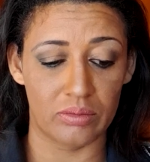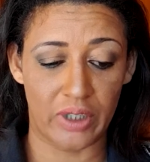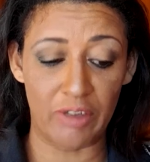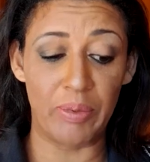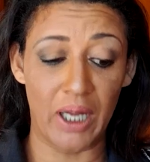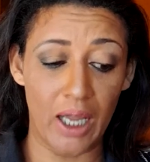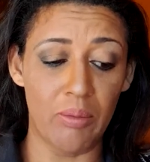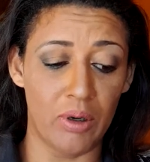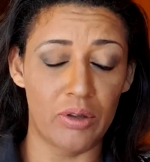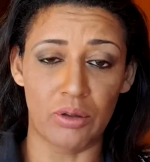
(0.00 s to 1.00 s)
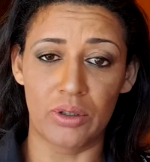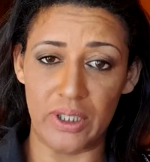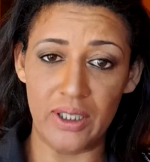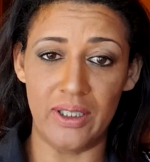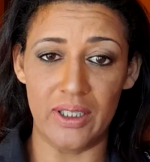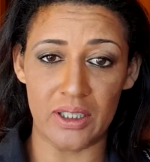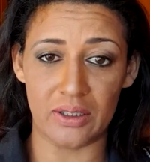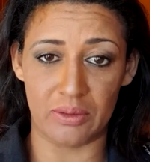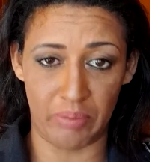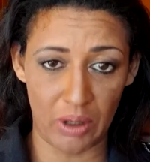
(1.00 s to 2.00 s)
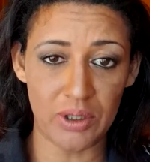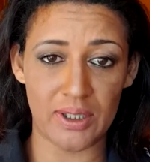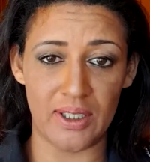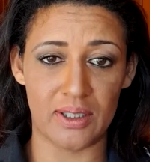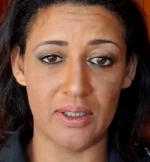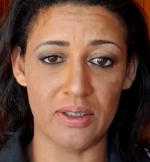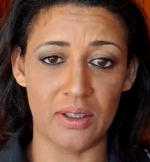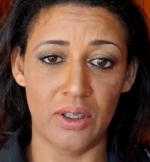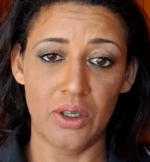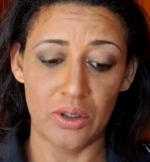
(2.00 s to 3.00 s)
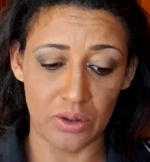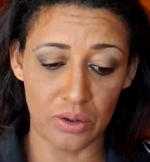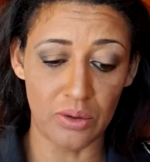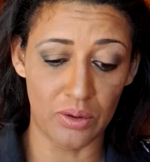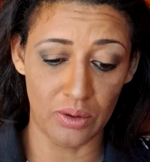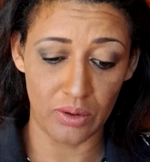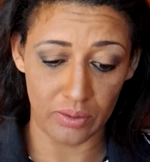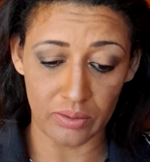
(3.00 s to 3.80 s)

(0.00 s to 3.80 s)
they've been able through tedious processes to